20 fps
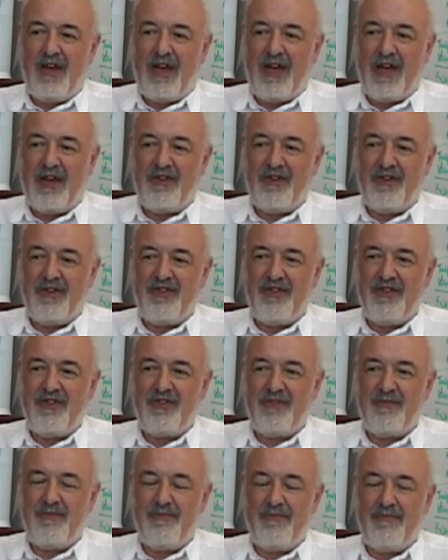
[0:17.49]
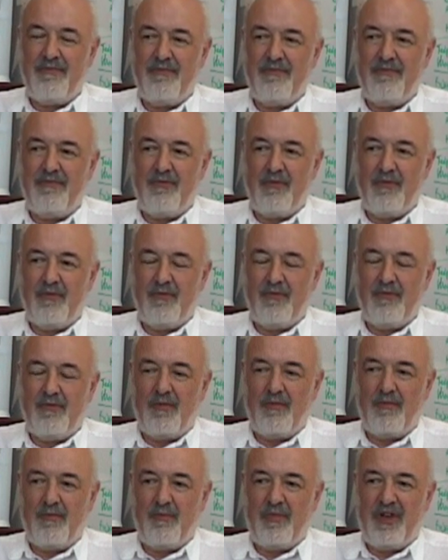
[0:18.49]
And this is
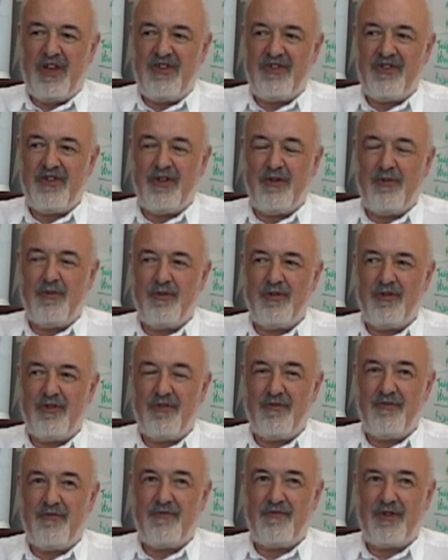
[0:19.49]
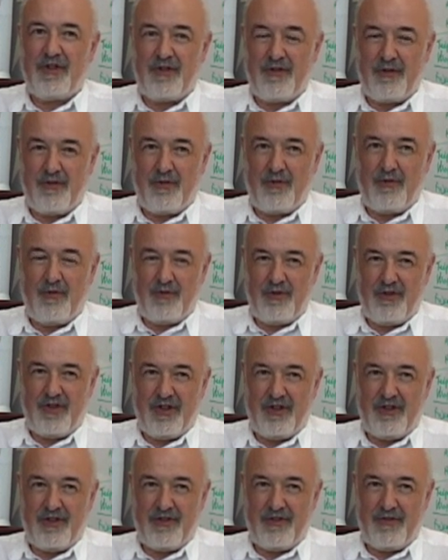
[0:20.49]
basically all in the frontal
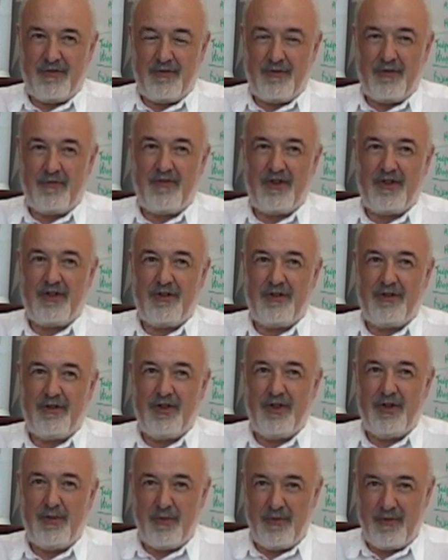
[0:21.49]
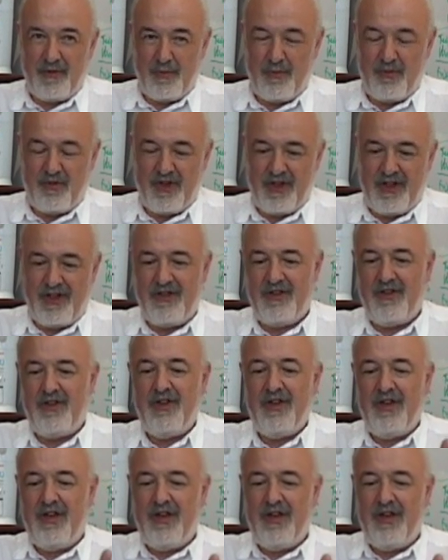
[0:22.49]
cortex or the frontal lobe of the brain,